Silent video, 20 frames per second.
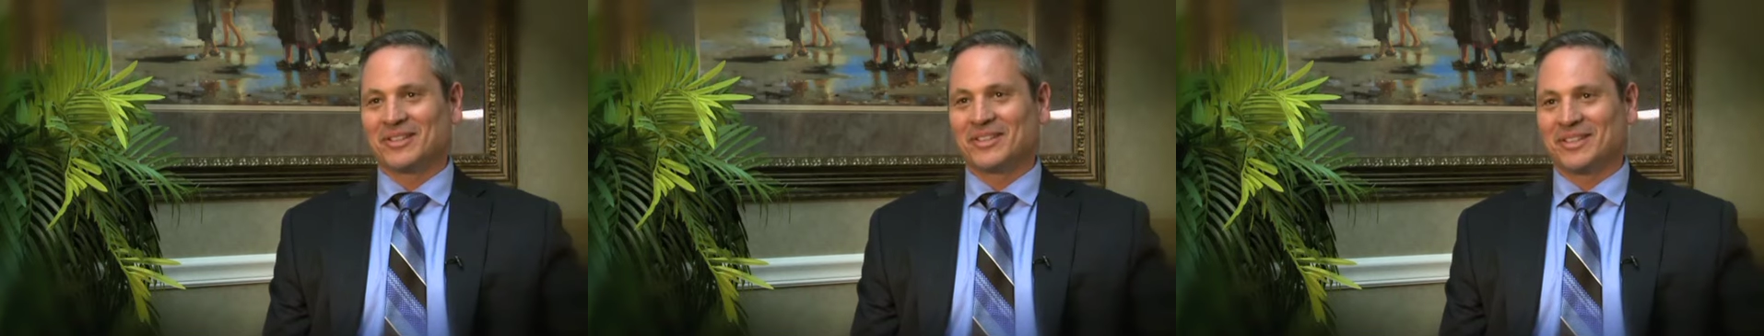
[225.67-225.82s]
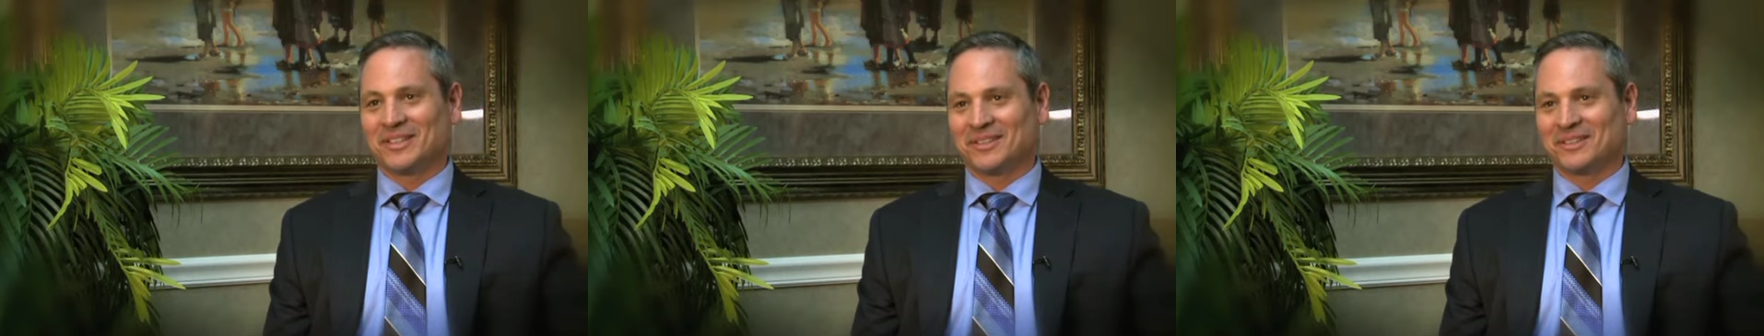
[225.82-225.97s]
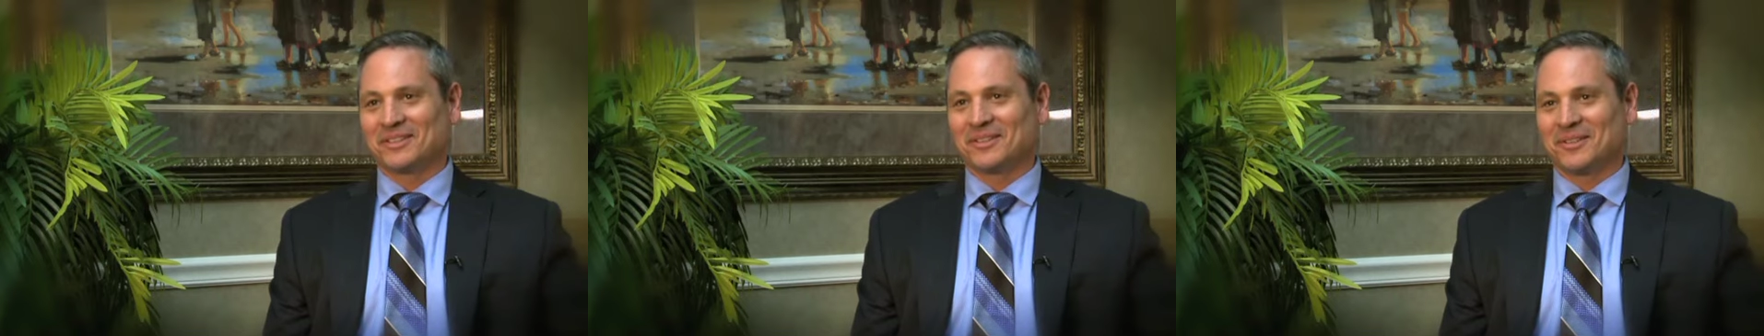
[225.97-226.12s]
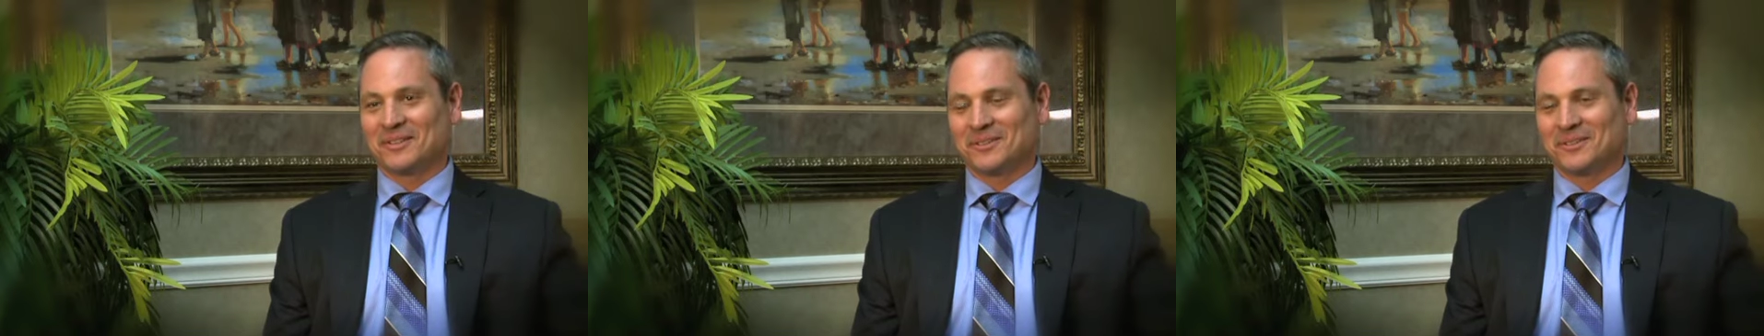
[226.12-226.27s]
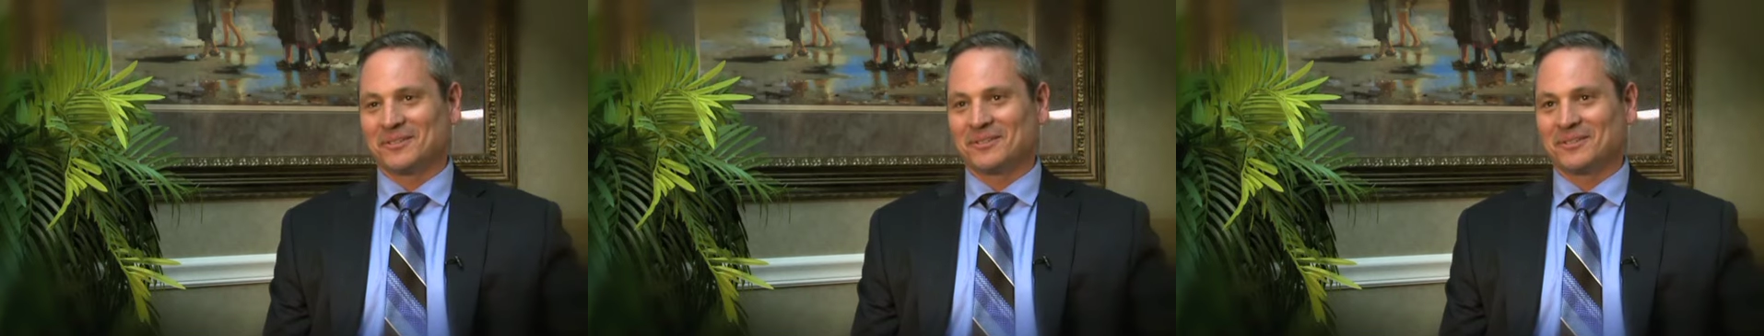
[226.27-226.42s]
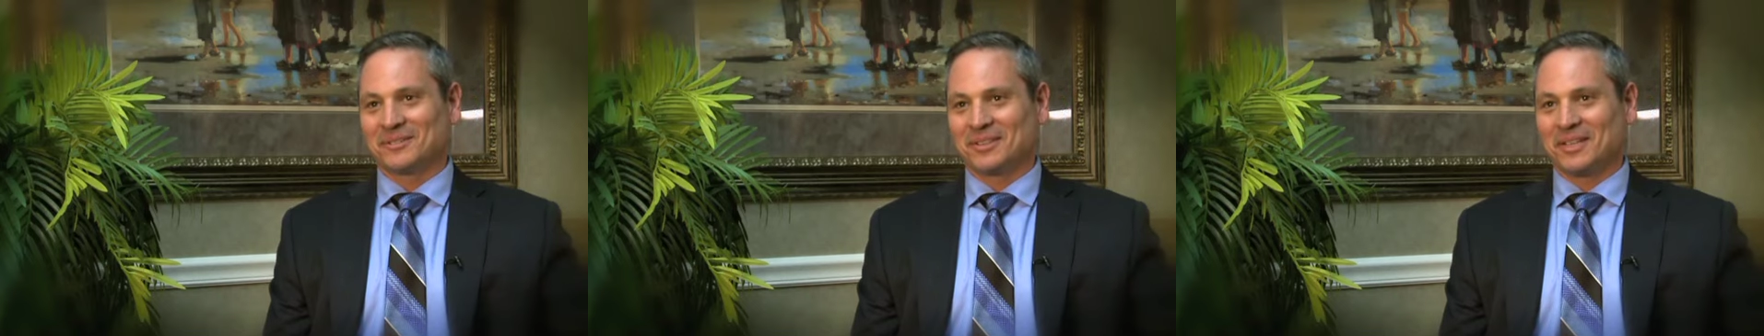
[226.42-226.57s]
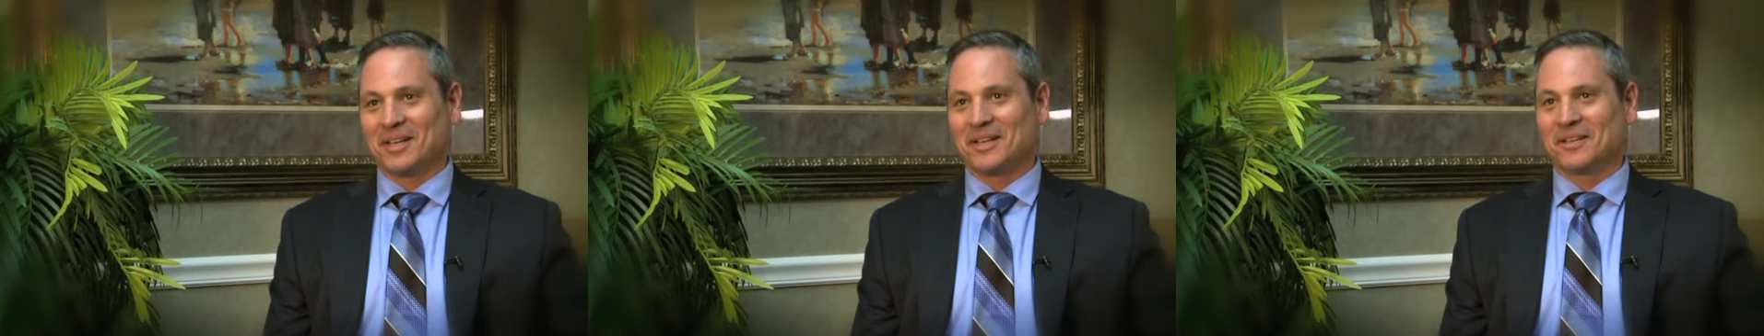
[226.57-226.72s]
League, so
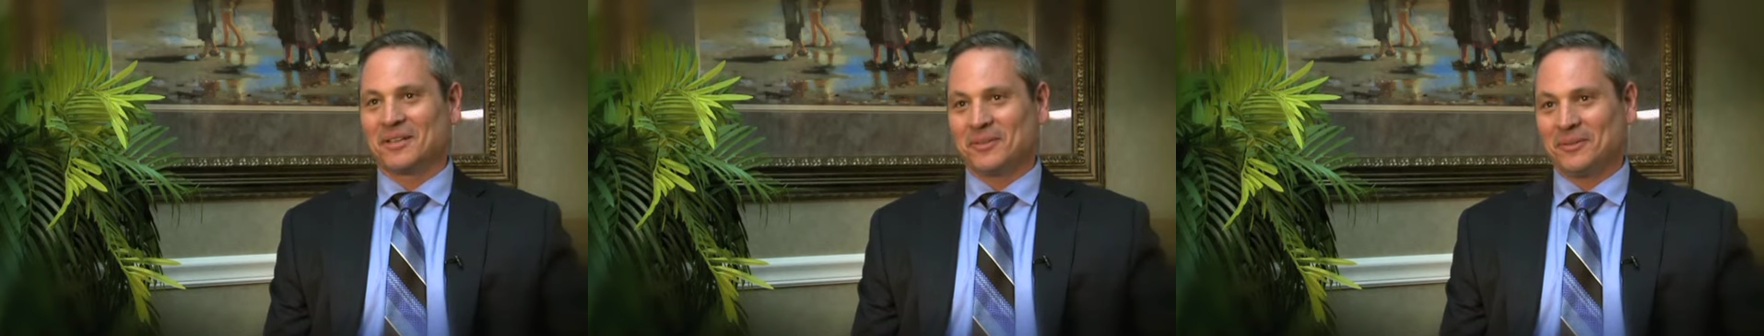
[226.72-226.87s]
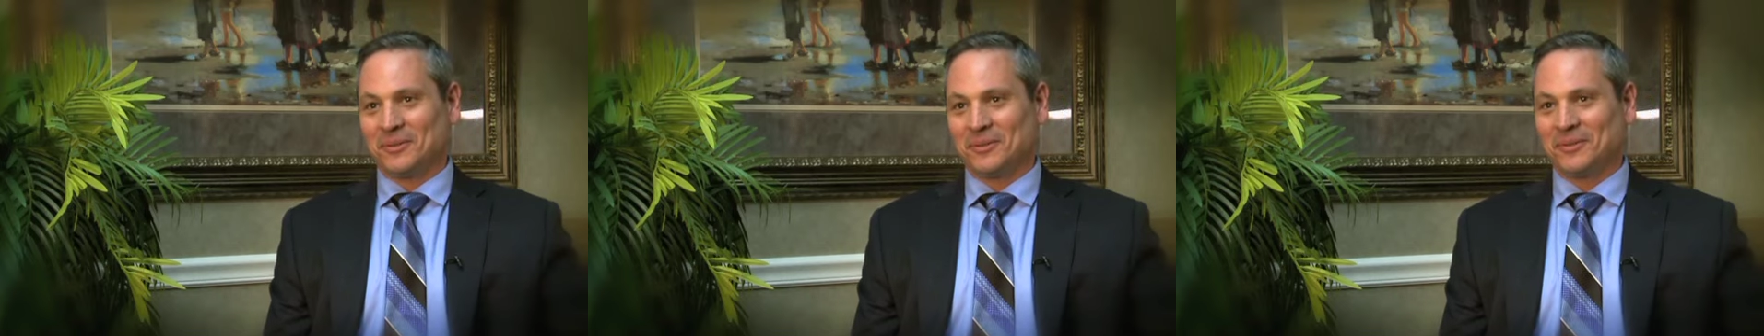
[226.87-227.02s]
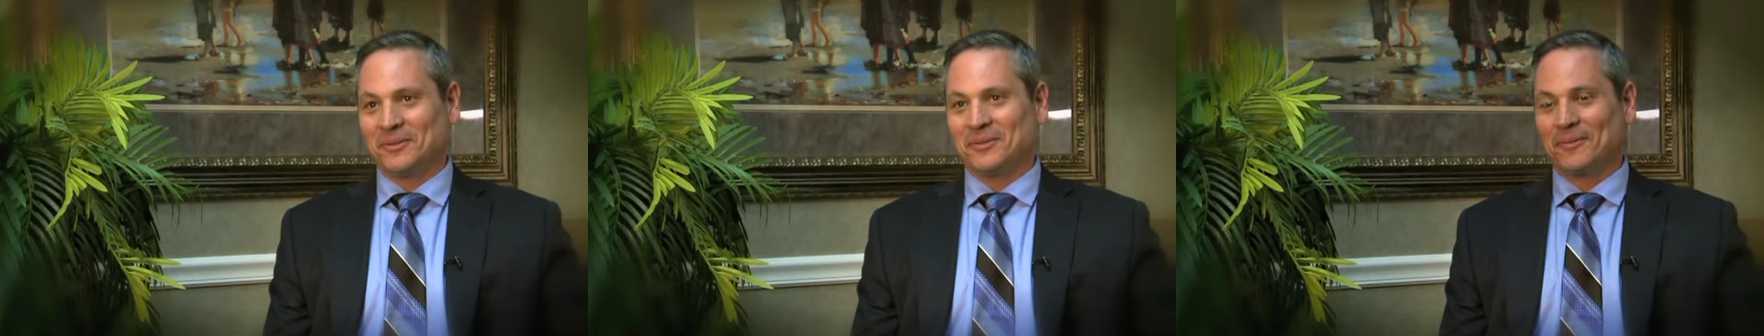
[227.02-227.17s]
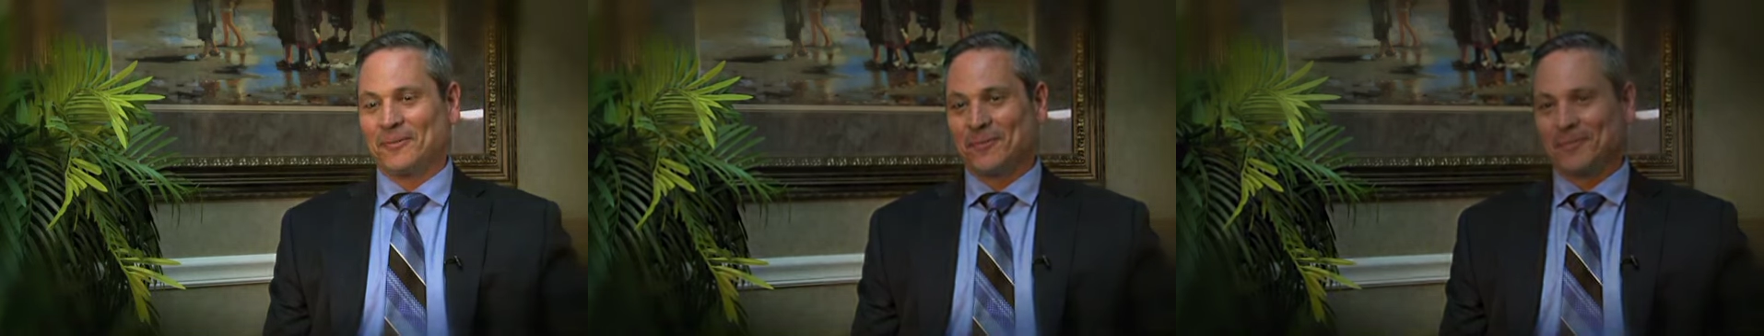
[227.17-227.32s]
it's kind of cool.